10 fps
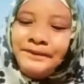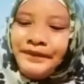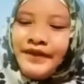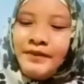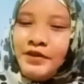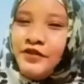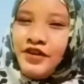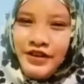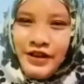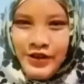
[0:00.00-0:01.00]
Before
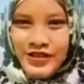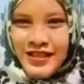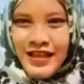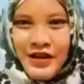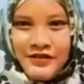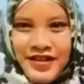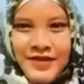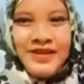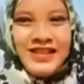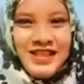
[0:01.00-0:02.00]
closing our
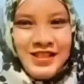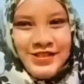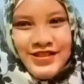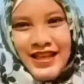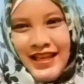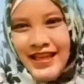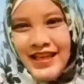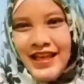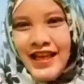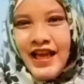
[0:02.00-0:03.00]
meeting today,
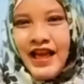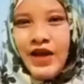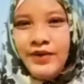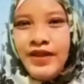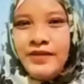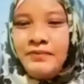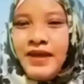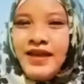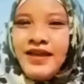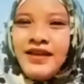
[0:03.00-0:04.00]
I will make
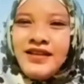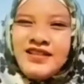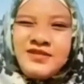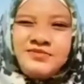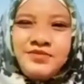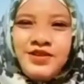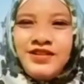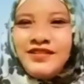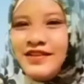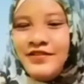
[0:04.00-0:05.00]
a small
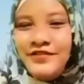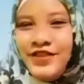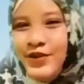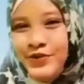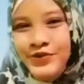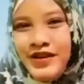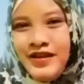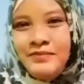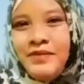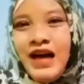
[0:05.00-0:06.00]
review
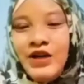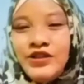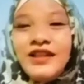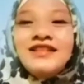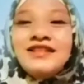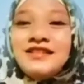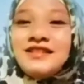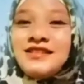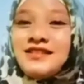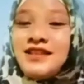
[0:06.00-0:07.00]
about
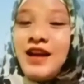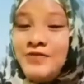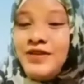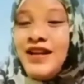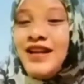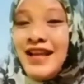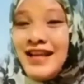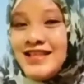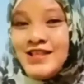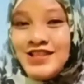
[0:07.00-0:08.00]
our lesson
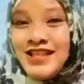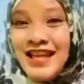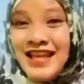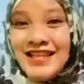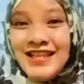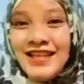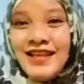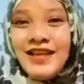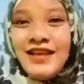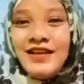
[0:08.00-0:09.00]
today,
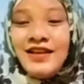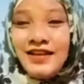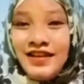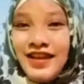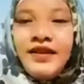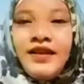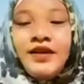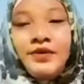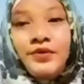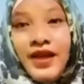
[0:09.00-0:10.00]
okay?
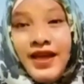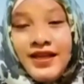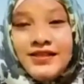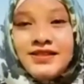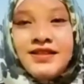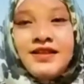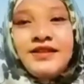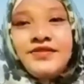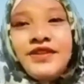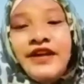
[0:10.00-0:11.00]
Well,
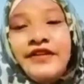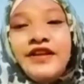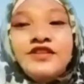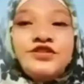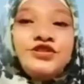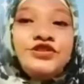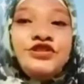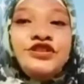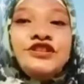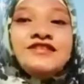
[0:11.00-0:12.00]
there is
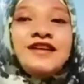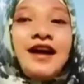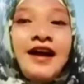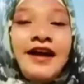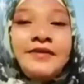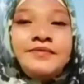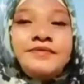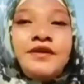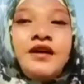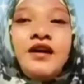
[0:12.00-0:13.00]
two types
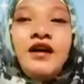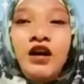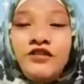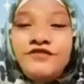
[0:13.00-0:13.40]
of